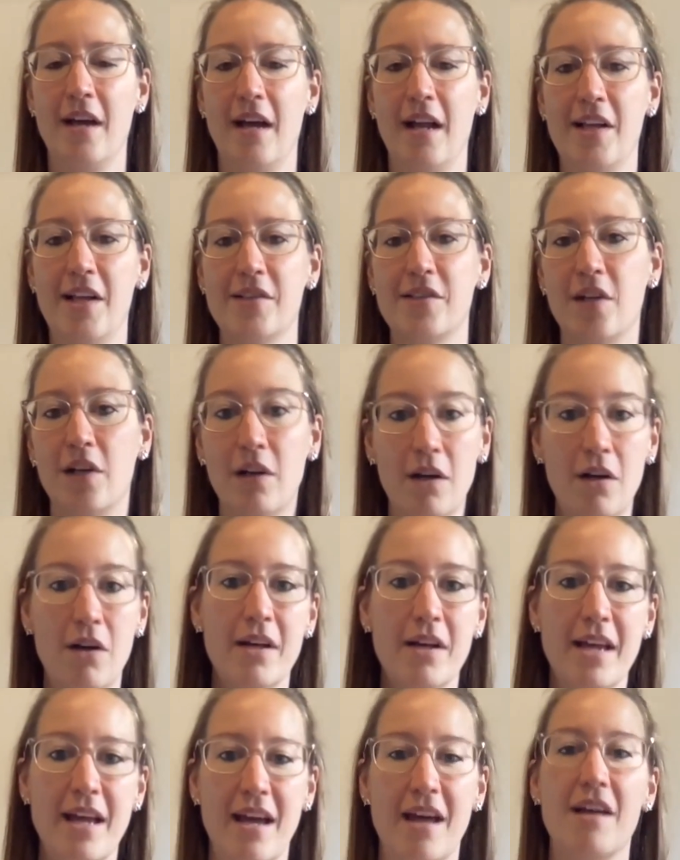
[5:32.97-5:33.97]
I thought,
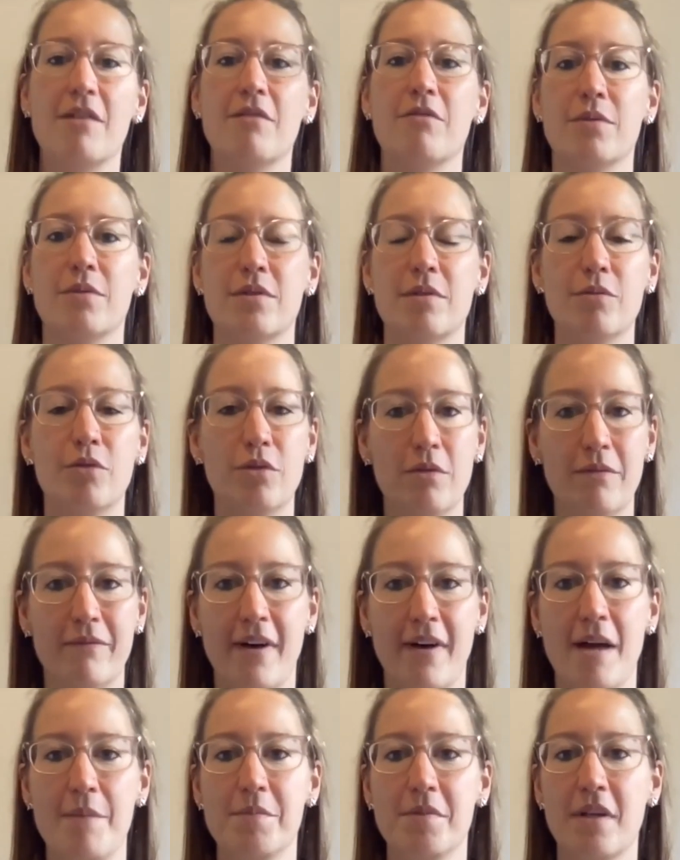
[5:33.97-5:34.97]
oh yeah, some good
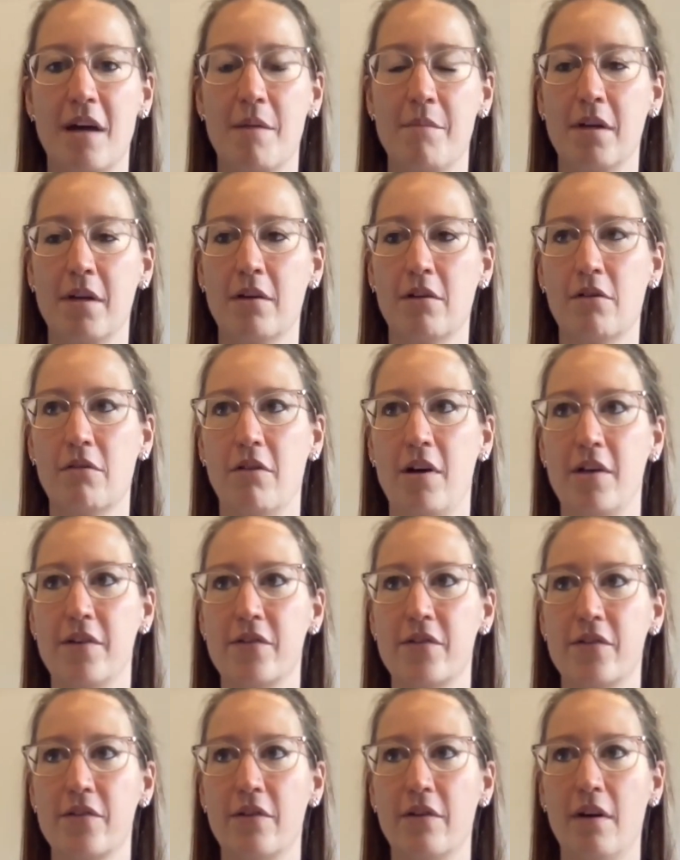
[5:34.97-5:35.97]
vibes coming across.